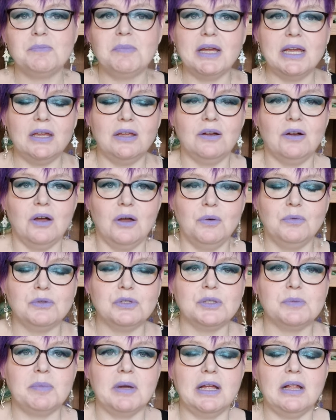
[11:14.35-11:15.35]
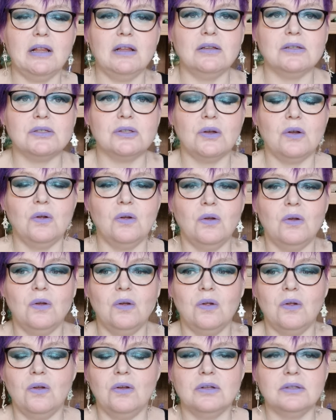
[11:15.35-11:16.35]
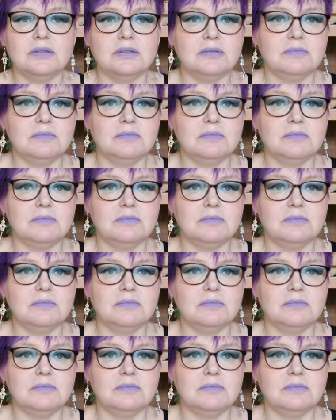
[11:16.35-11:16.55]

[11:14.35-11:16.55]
make your own spells, or